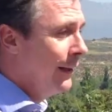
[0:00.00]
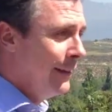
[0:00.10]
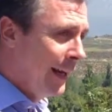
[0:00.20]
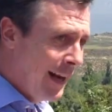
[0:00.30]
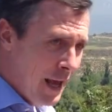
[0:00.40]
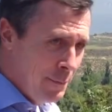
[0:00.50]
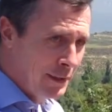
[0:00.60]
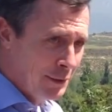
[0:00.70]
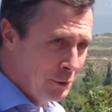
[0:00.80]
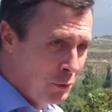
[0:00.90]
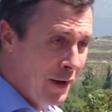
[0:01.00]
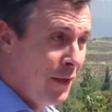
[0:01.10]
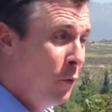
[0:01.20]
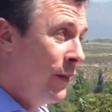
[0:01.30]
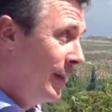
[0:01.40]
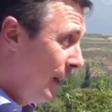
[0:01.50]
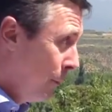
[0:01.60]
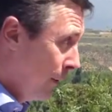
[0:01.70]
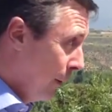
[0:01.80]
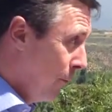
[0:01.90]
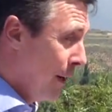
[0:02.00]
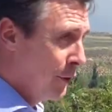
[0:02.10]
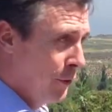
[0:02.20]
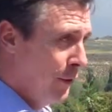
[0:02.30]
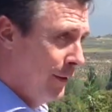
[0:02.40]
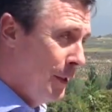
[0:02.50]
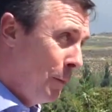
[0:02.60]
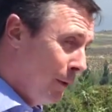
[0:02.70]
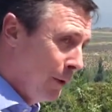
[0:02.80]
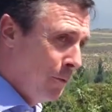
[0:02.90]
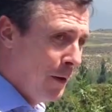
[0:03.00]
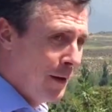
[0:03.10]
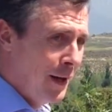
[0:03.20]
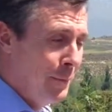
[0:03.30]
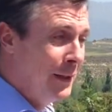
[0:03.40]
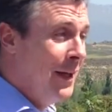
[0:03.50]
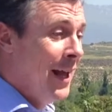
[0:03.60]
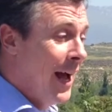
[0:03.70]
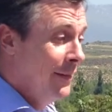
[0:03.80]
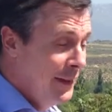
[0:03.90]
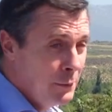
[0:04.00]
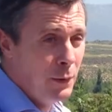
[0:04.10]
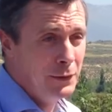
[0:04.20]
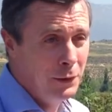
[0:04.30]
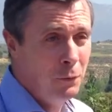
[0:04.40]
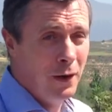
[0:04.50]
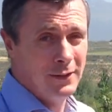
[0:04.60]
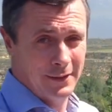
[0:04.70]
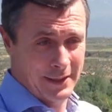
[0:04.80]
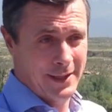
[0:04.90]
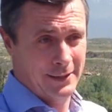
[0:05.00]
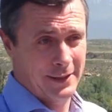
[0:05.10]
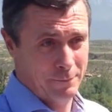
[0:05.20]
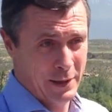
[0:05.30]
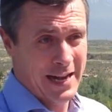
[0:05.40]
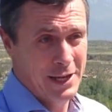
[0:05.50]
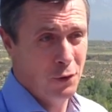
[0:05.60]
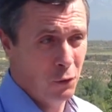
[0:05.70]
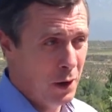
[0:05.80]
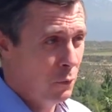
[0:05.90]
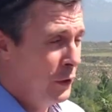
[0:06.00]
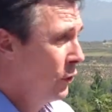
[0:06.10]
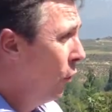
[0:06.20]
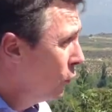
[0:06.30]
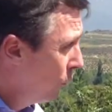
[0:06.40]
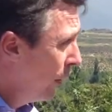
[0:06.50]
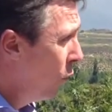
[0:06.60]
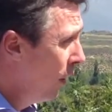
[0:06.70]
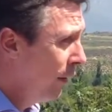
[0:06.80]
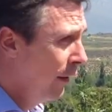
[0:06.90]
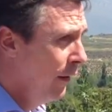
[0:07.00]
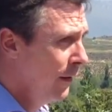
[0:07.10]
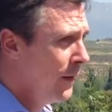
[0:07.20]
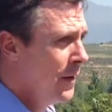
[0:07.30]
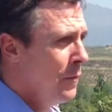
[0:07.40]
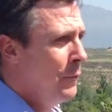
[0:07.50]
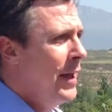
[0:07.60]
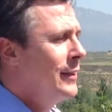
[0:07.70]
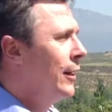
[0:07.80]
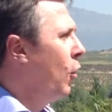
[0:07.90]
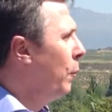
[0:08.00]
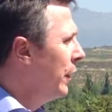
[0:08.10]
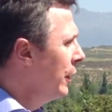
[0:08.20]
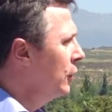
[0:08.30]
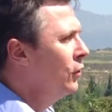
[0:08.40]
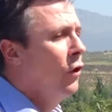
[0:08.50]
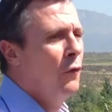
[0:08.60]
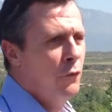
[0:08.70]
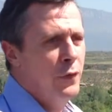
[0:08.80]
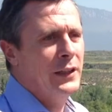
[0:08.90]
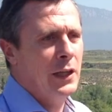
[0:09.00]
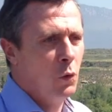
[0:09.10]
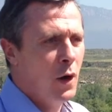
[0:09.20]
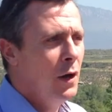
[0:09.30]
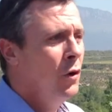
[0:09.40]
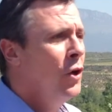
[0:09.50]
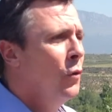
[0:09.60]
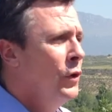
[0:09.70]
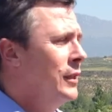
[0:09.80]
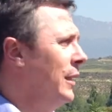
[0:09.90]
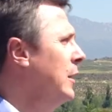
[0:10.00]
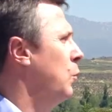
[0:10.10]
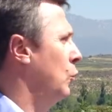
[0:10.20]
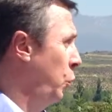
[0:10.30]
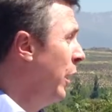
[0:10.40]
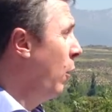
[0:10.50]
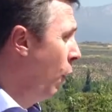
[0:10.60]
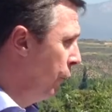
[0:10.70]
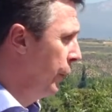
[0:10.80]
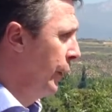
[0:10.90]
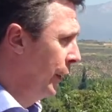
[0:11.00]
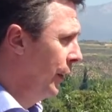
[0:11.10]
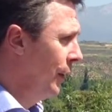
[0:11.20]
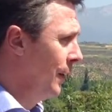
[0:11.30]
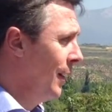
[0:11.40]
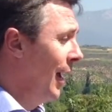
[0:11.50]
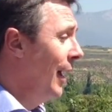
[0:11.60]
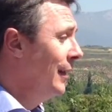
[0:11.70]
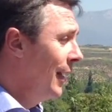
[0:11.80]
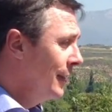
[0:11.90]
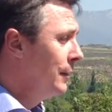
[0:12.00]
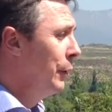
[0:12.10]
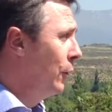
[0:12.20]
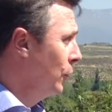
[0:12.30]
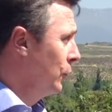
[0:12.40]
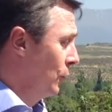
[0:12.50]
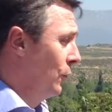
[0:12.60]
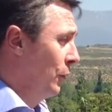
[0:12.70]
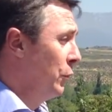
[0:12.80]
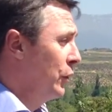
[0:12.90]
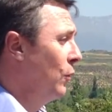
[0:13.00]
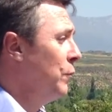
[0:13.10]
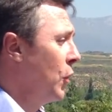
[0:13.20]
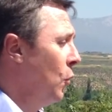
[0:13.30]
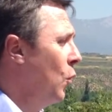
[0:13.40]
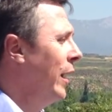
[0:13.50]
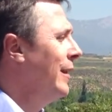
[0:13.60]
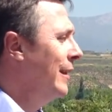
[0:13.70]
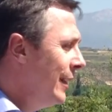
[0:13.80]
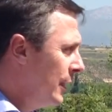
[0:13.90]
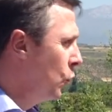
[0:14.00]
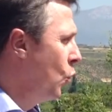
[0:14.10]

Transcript: The climate, together with that particular soil, this particular climate, and this particular Tempranillo grape, which goes very well here, makes the combination of the terroir, which is what we are offering here. And that's because, or the reason why these